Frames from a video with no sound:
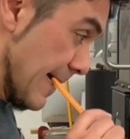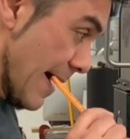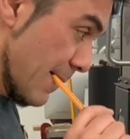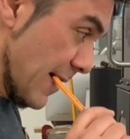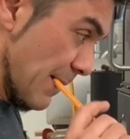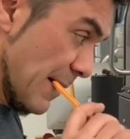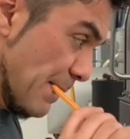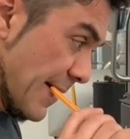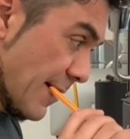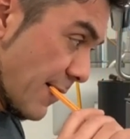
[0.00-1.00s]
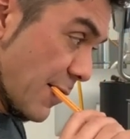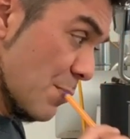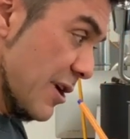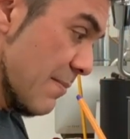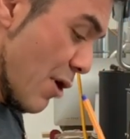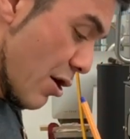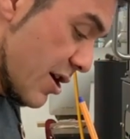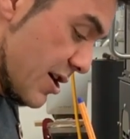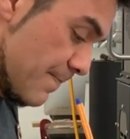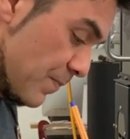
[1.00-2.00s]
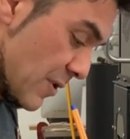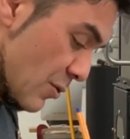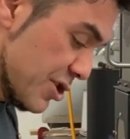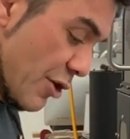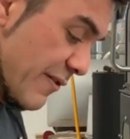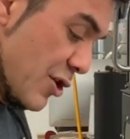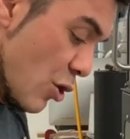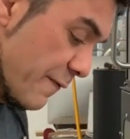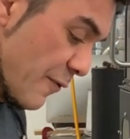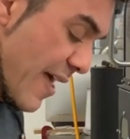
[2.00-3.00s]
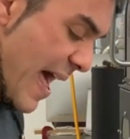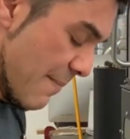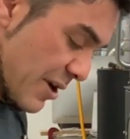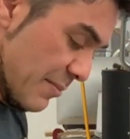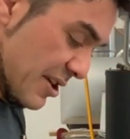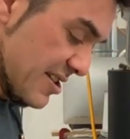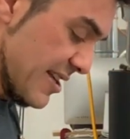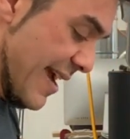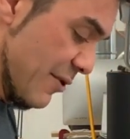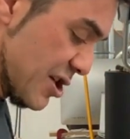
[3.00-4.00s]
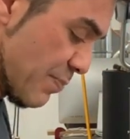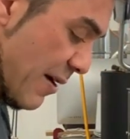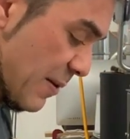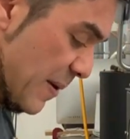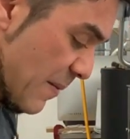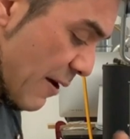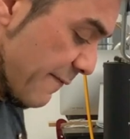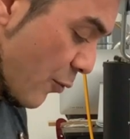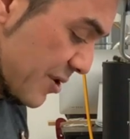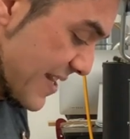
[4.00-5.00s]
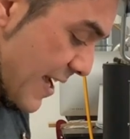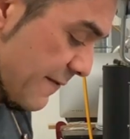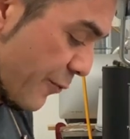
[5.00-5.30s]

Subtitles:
now we're coming up on our 2-minute mark, which I don't have a note for that, but I'm going to say we should probably be around 410,